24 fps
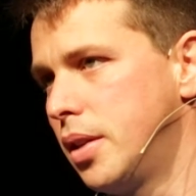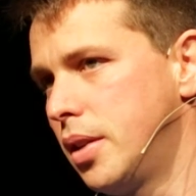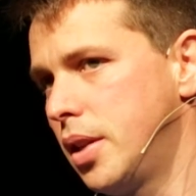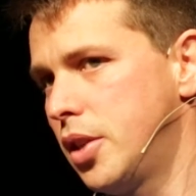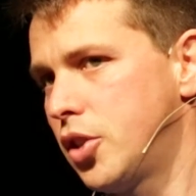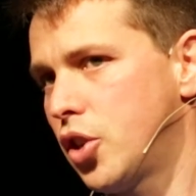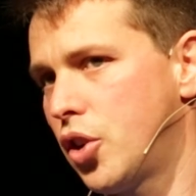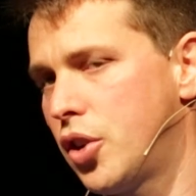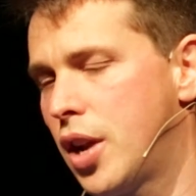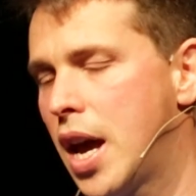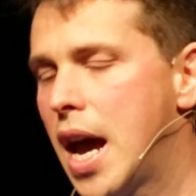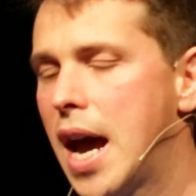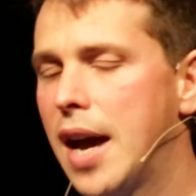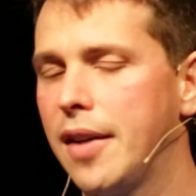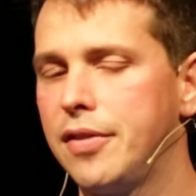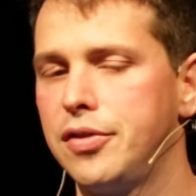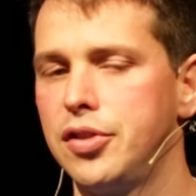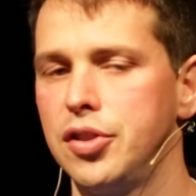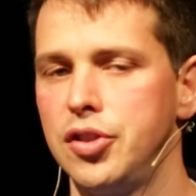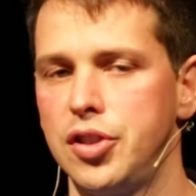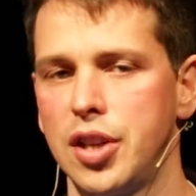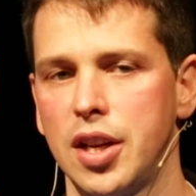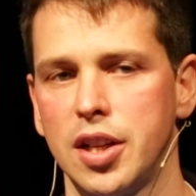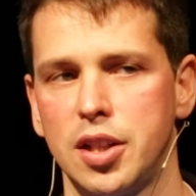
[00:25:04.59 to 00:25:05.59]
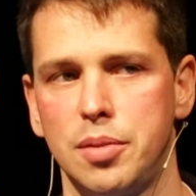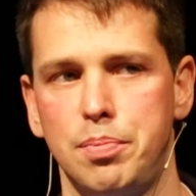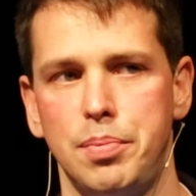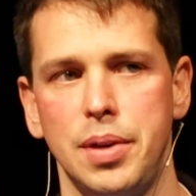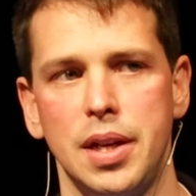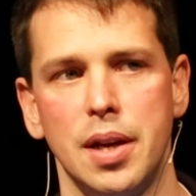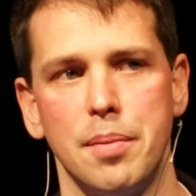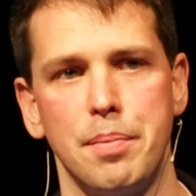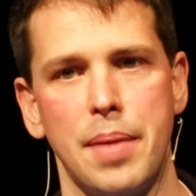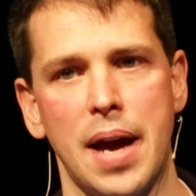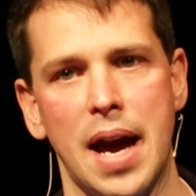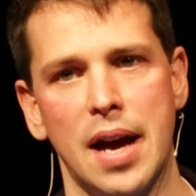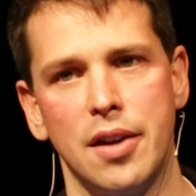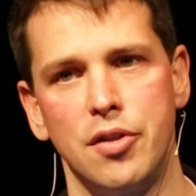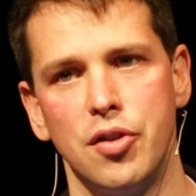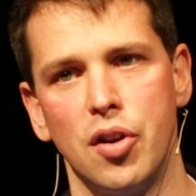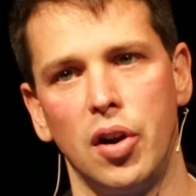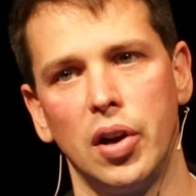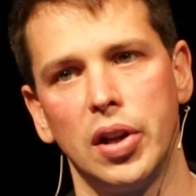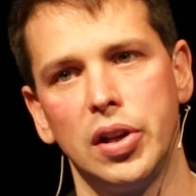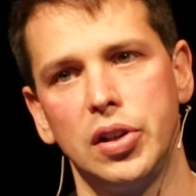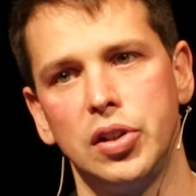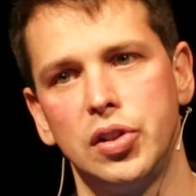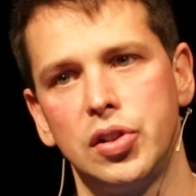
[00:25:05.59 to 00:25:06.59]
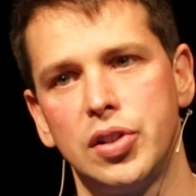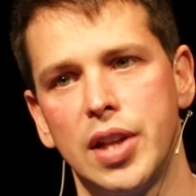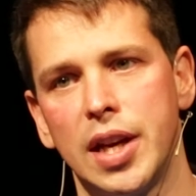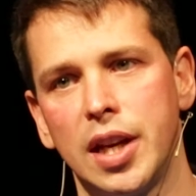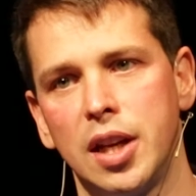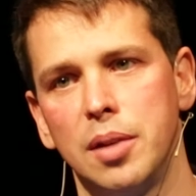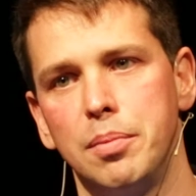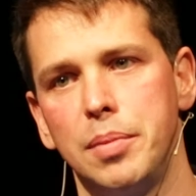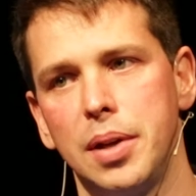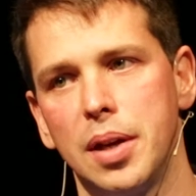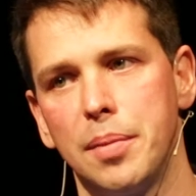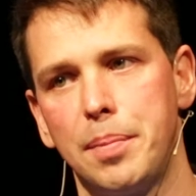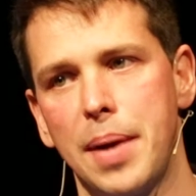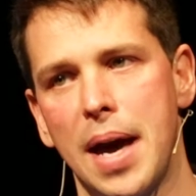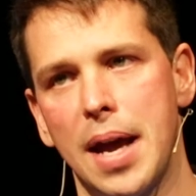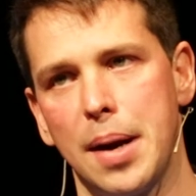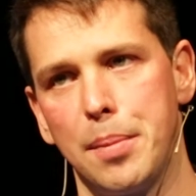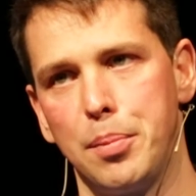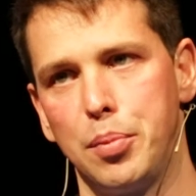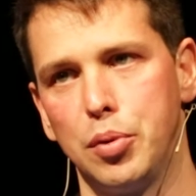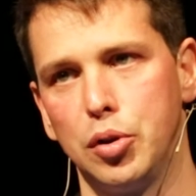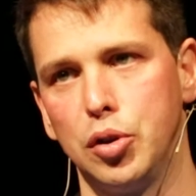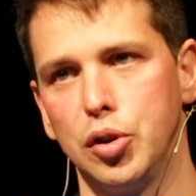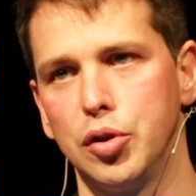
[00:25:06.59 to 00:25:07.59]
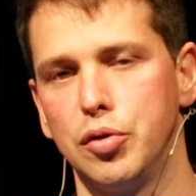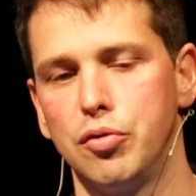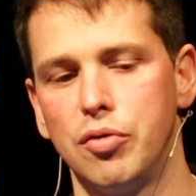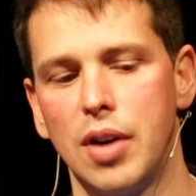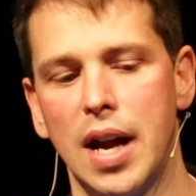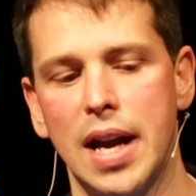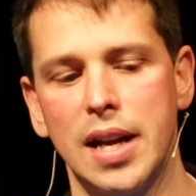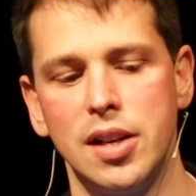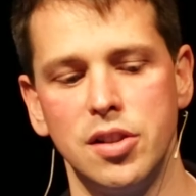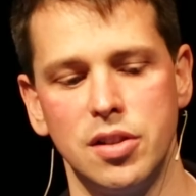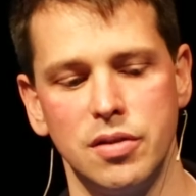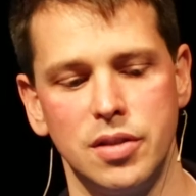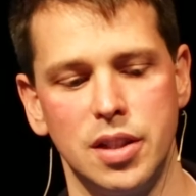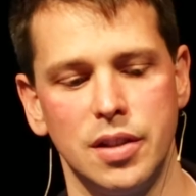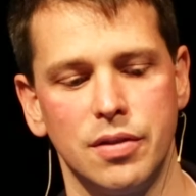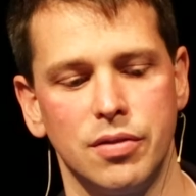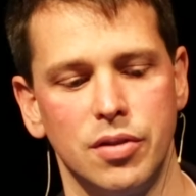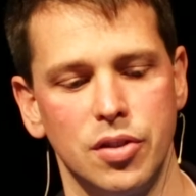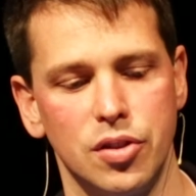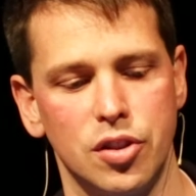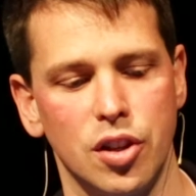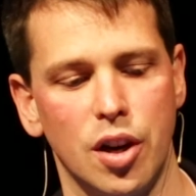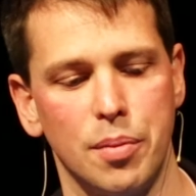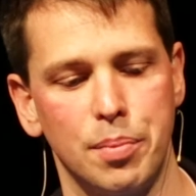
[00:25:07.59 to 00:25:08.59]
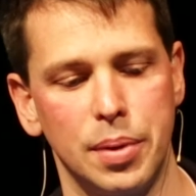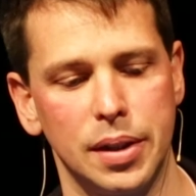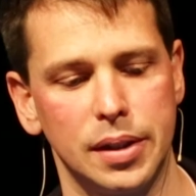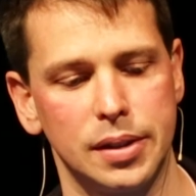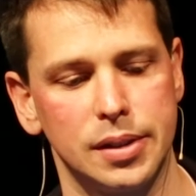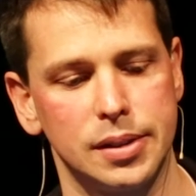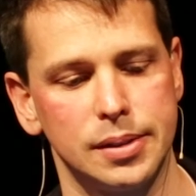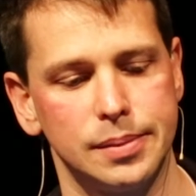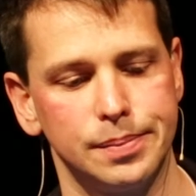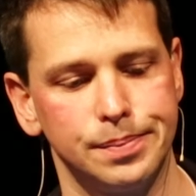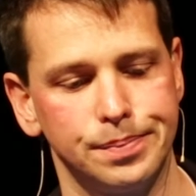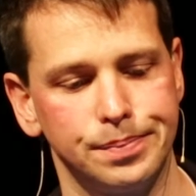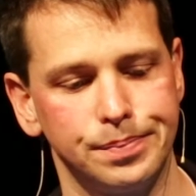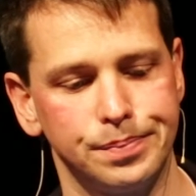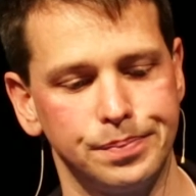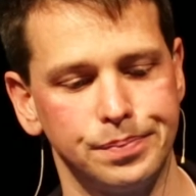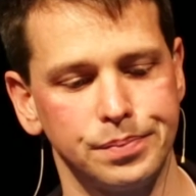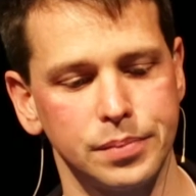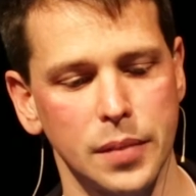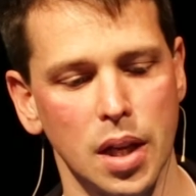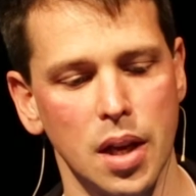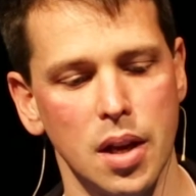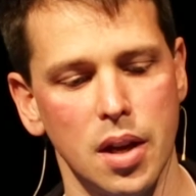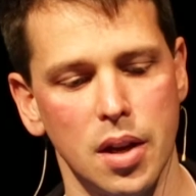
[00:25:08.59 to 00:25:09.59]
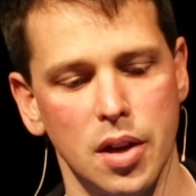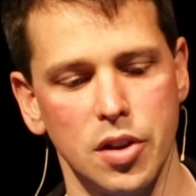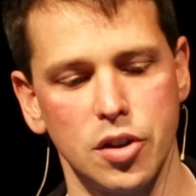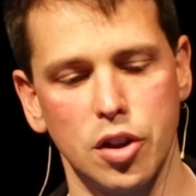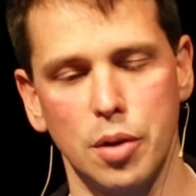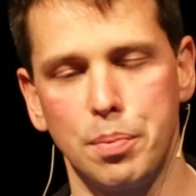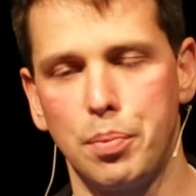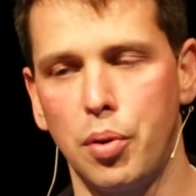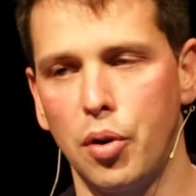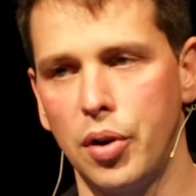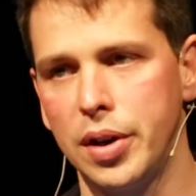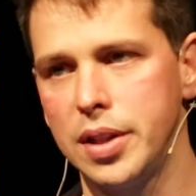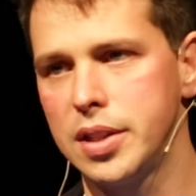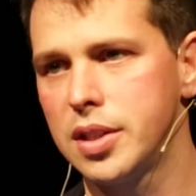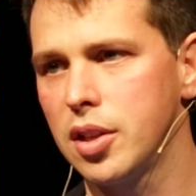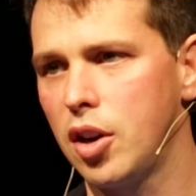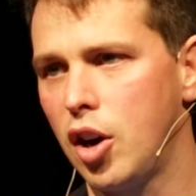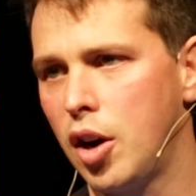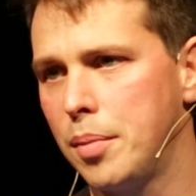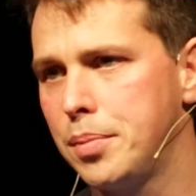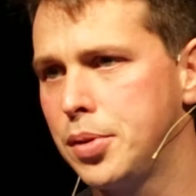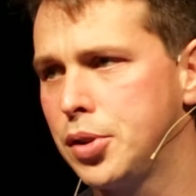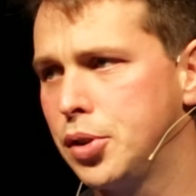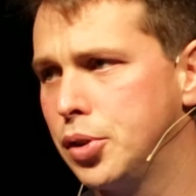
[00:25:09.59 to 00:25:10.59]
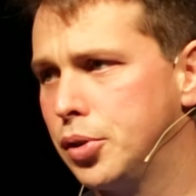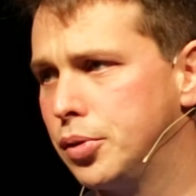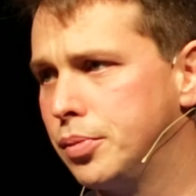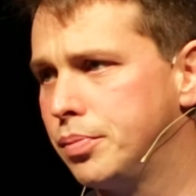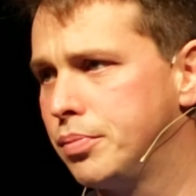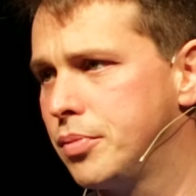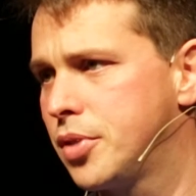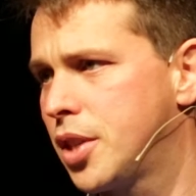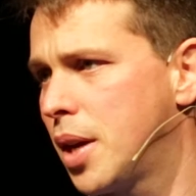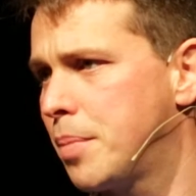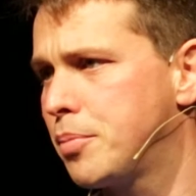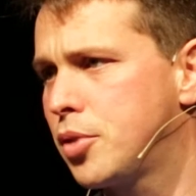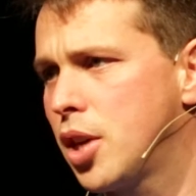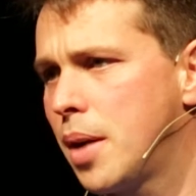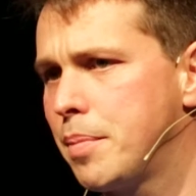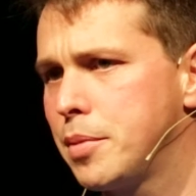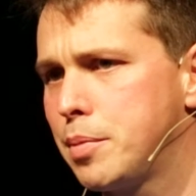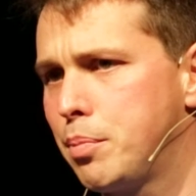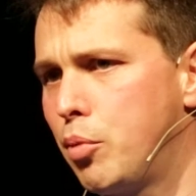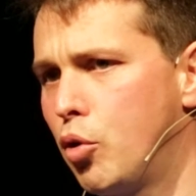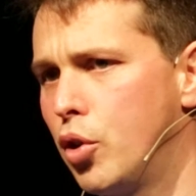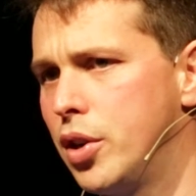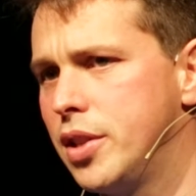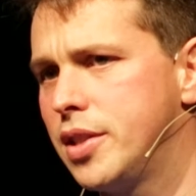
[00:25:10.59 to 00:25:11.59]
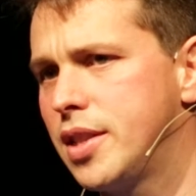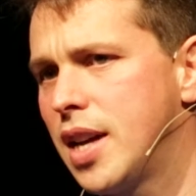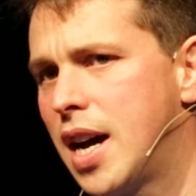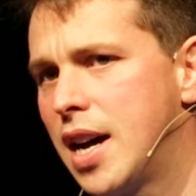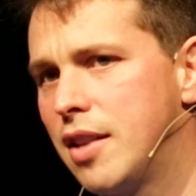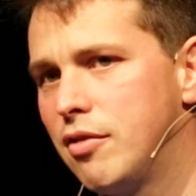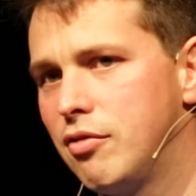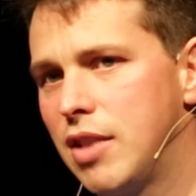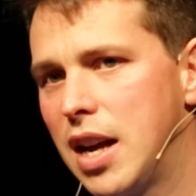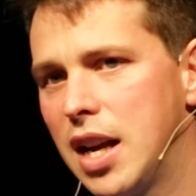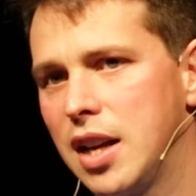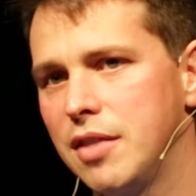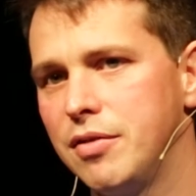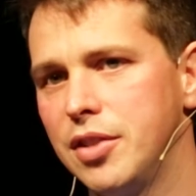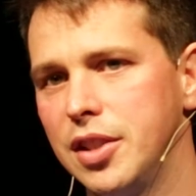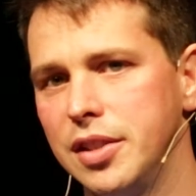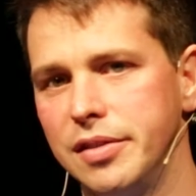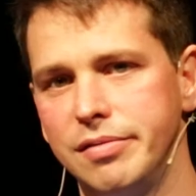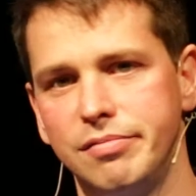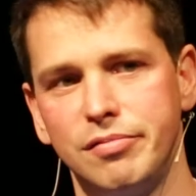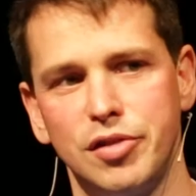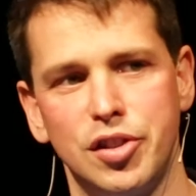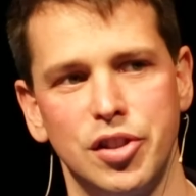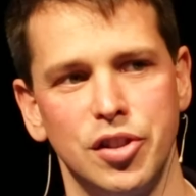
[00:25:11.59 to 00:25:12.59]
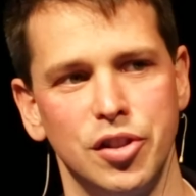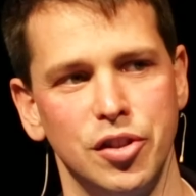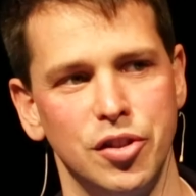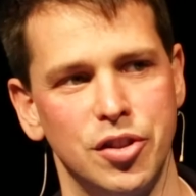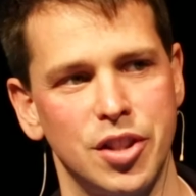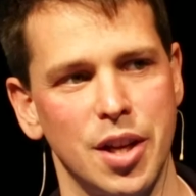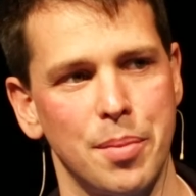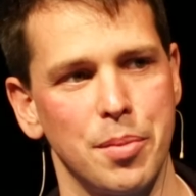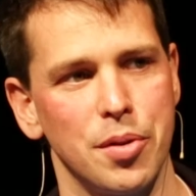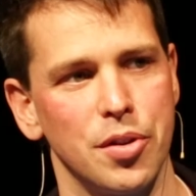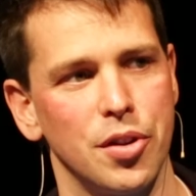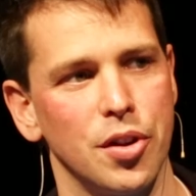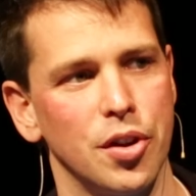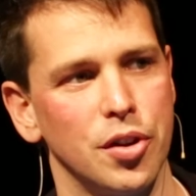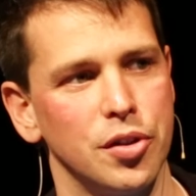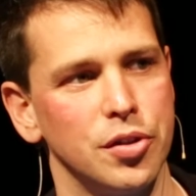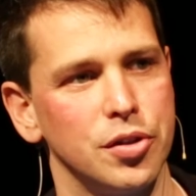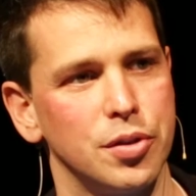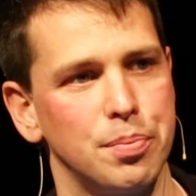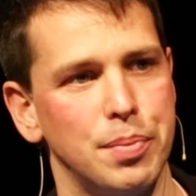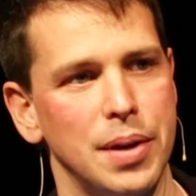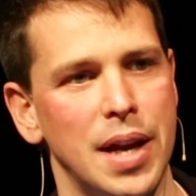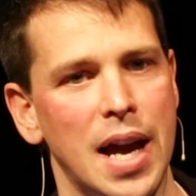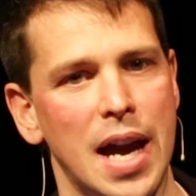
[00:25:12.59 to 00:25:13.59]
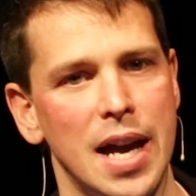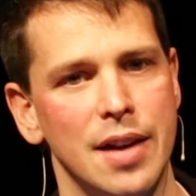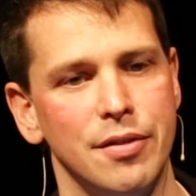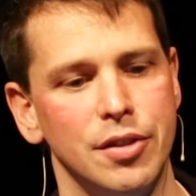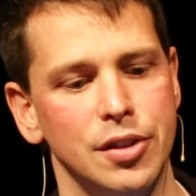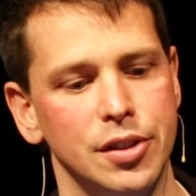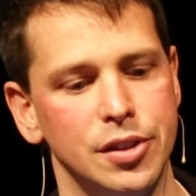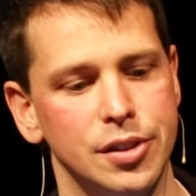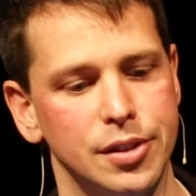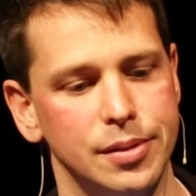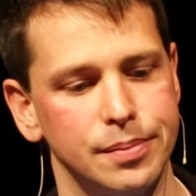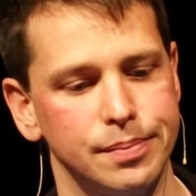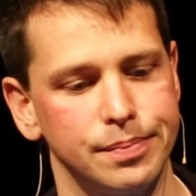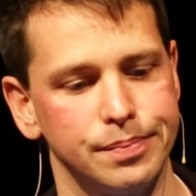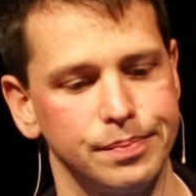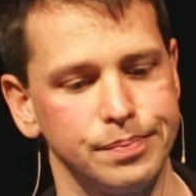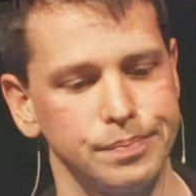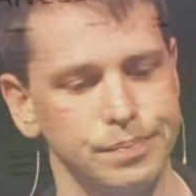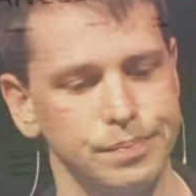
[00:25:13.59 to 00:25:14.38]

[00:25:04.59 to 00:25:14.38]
They don't have to just be about knowledge. They can be about a broad range of different topics. So points are optional. Sometimes points aren't relevant to some of those behaviours.